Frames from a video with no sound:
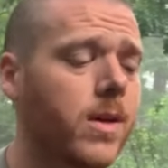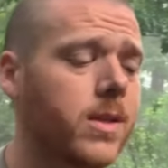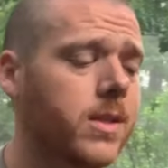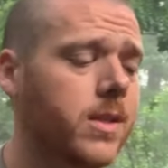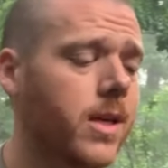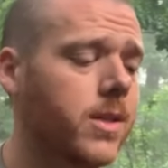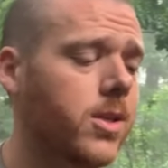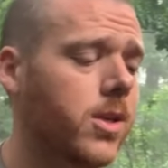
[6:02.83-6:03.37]
bell,
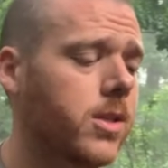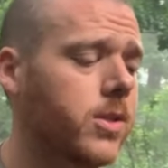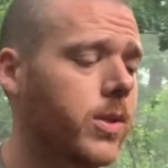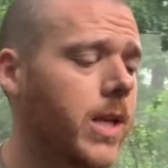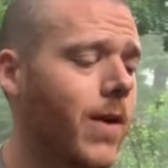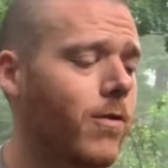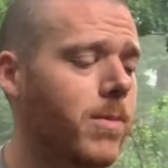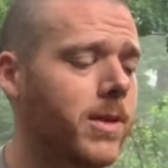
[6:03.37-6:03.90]
select all, so
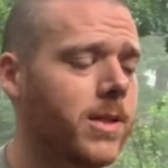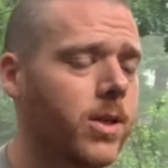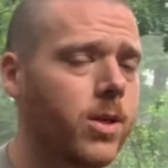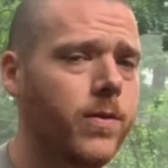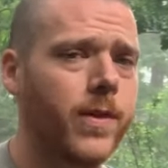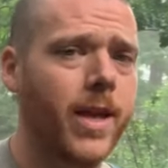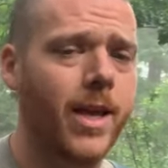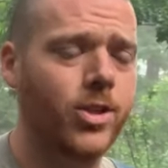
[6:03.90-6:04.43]
you never miss a
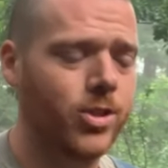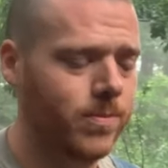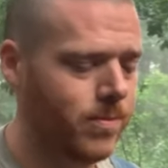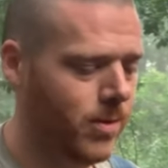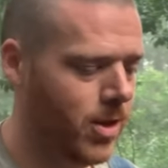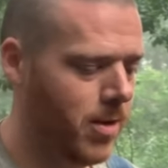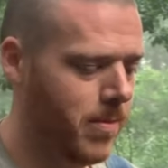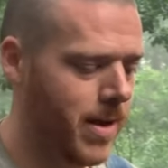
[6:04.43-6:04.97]

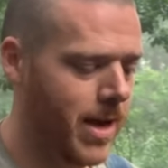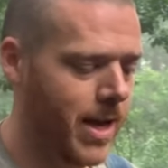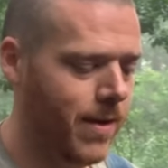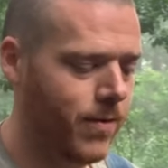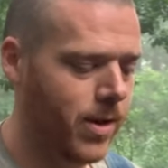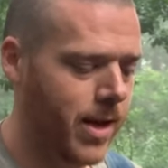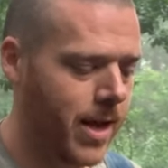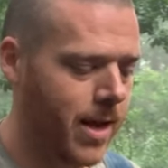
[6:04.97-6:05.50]
notification. Come back
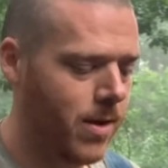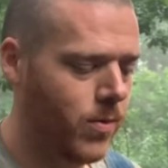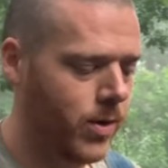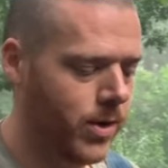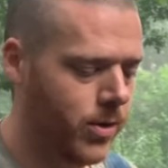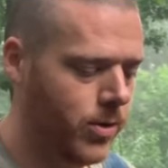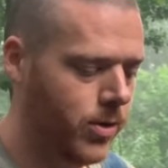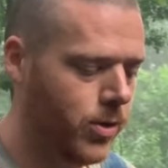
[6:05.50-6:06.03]
every day.
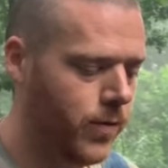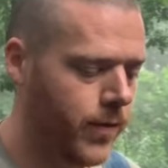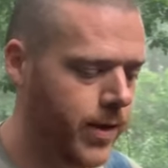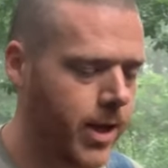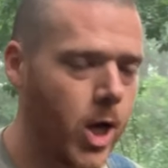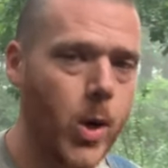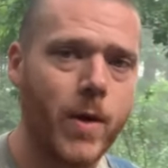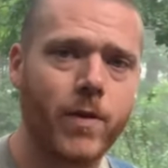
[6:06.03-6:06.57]
We do a new
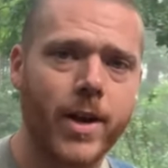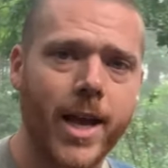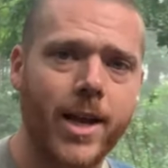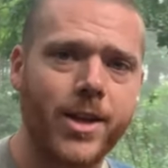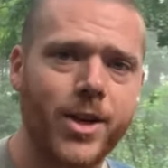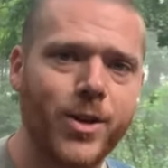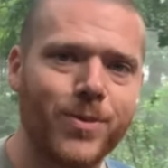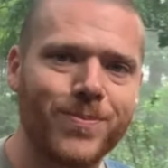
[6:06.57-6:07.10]
video every day
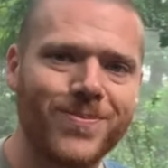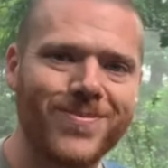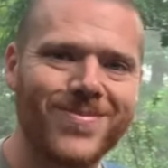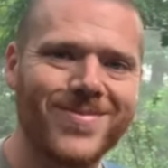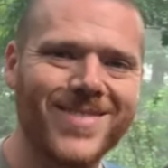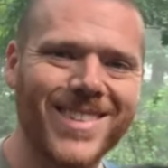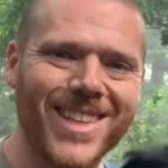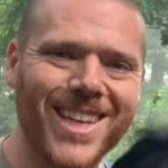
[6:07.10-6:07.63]
at noon.
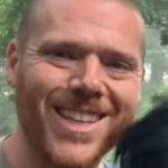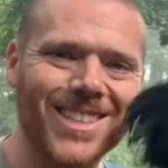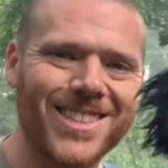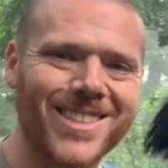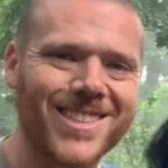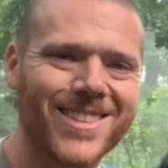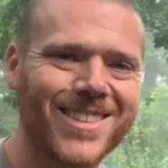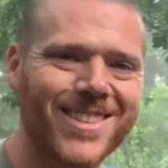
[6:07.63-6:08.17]
Thanks.
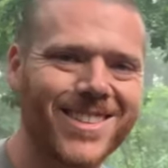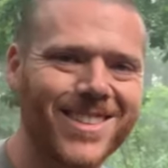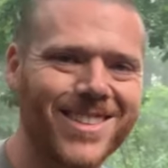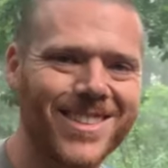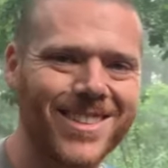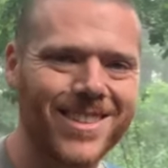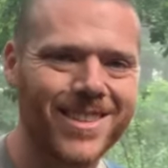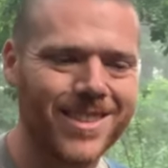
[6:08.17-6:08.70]

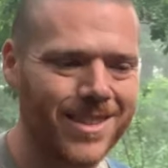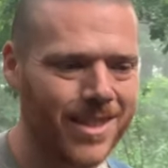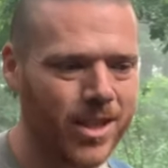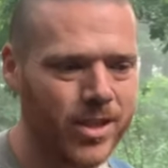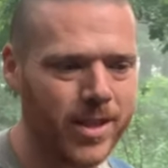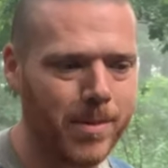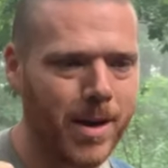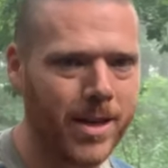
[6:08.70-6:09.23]

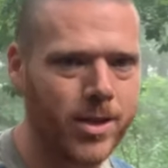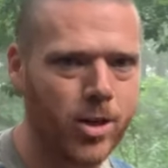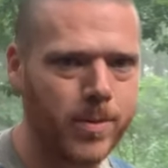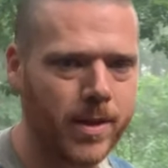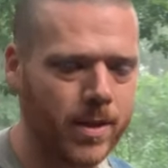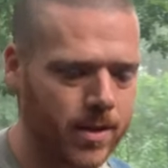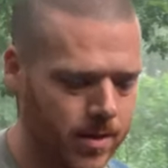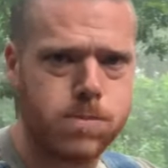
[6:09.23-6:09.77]
Can you say bye,
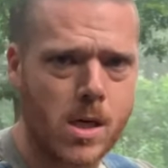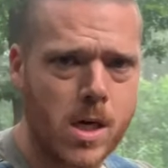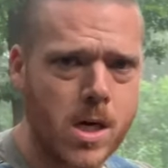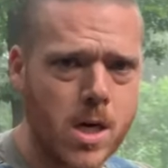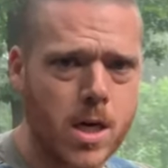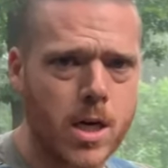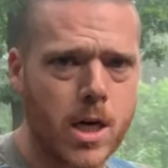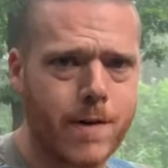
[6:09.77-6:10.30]
Toby?
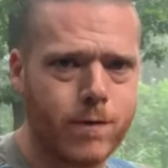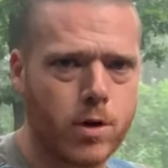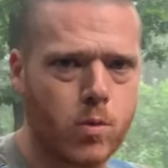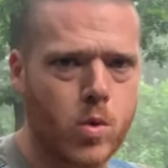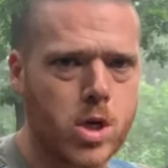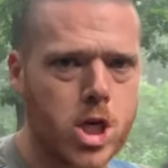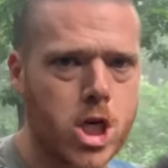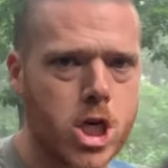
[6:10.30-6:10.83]
Bye,
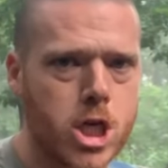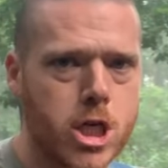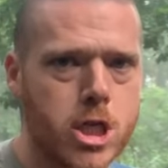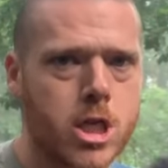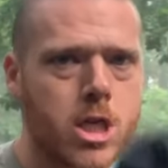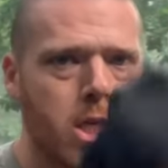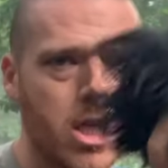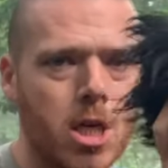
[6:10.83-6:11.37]

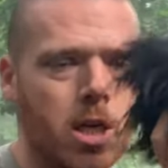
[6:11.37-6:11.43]
everyone.